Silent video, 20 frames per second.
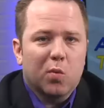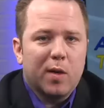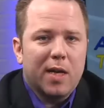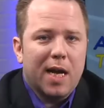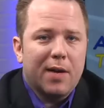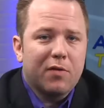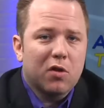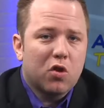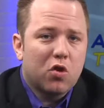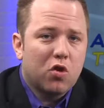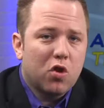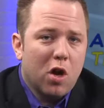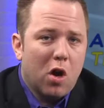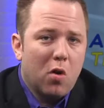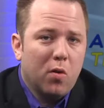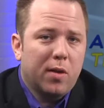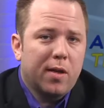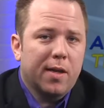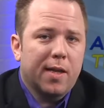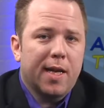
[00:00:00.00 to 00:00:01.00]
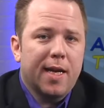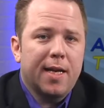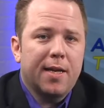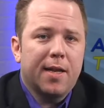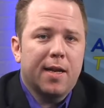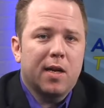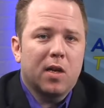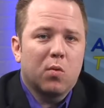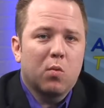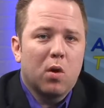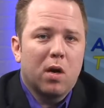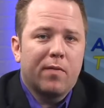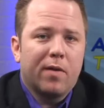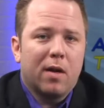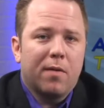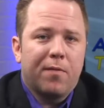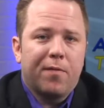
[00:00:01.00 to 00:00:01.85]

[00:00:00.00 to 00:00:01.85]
we have a show today that is one of our